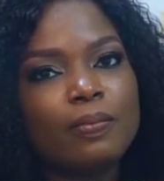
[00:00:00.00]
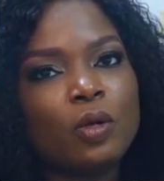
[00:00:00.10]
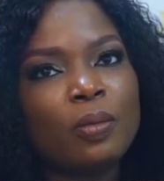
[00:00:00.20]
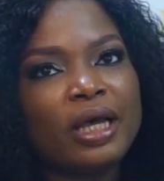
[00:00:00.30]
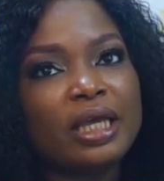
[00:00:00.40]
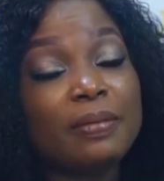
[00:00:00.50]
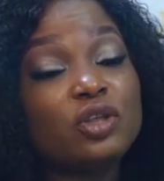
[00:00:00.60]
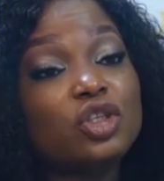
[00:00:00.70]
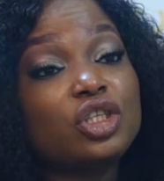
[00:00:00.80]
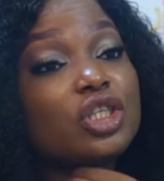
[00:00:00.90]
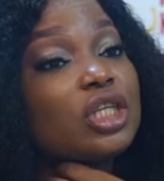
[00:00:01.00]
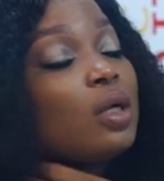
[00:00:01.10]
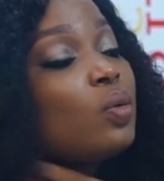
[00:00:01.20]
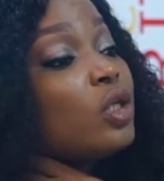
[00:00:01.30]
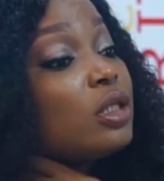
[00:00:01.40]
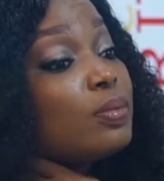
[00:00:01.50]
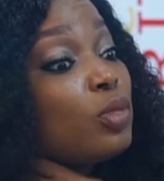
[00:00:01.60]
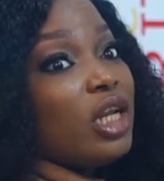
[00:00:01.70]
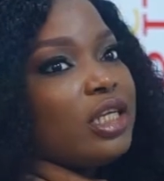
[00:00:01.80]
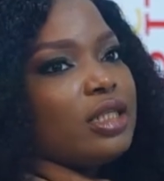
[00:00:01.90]
but my chemistry teacher was
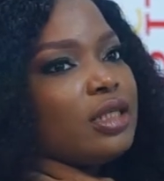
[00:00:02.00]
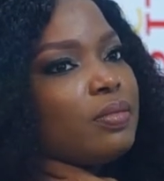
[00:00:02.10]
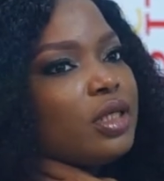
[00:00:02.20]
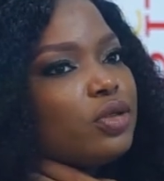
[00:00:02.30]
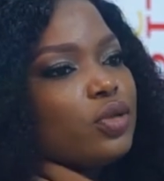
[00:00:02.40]
molesting me,